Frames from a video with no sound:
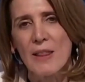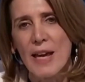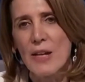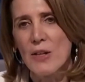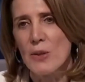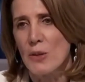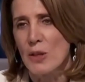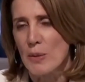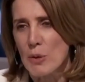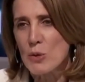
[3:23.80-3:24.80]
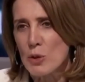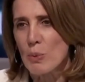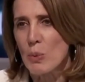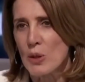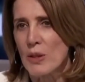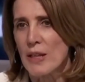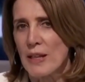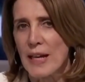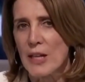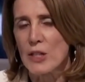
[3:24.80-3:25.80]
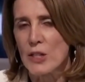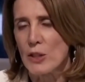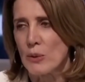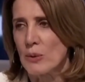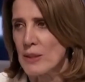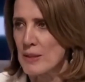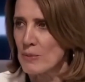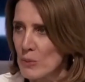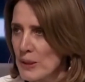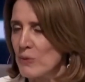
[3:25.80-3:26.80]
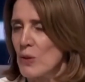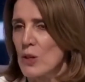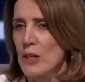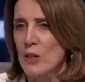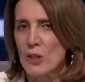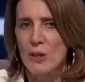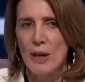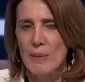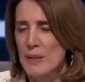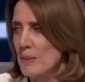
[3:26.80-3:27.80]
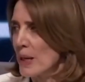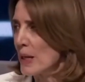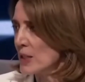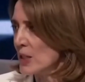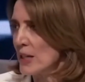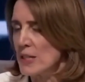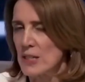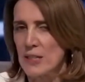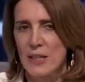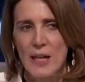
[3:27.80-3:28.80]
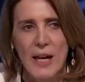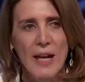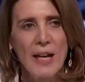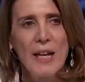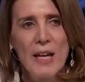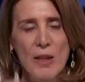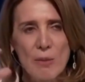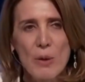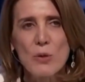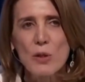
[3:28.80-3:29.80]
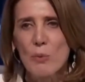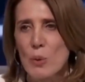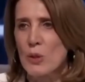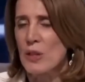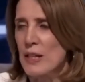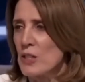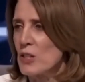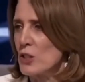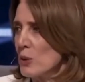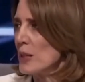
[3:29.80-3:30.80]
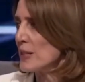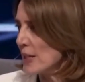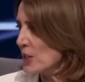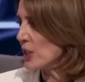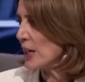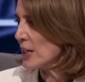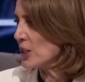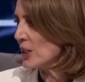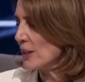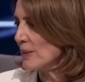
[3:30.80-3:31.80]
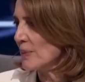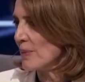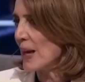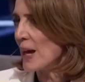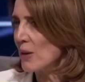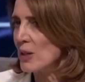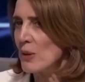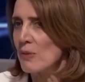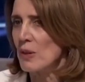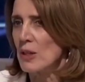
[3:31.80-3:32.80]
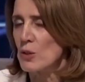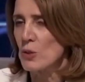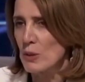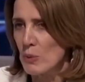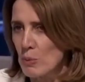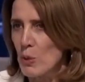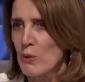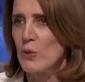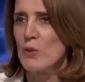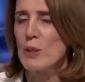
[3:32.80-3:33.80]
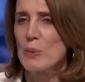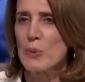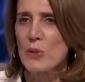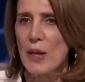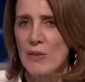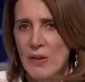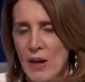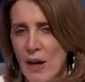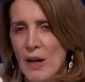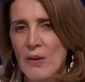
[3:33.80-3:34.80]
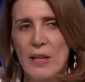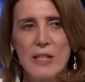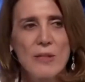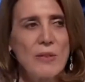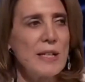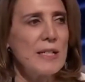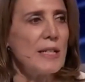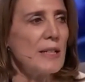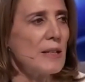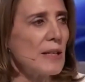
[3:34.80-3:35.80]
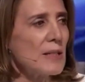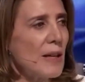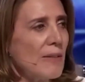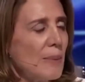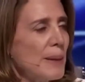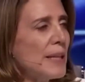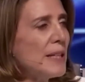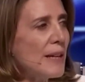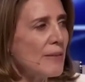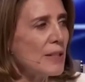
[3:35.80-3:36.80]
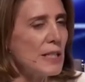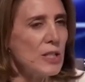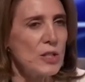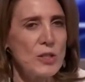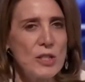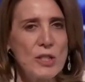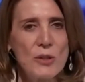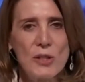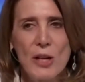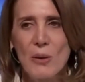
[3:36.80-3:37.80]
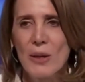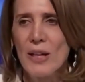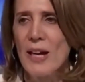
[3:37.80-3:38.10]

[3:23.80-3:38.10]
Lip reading: They knew that the most important thing they could do, and we've already heard comments about education today, the most important thing to do is education. How can you have a country with more than 50% under the age of 19 and not solve that? But they didn't have the teachers to do so.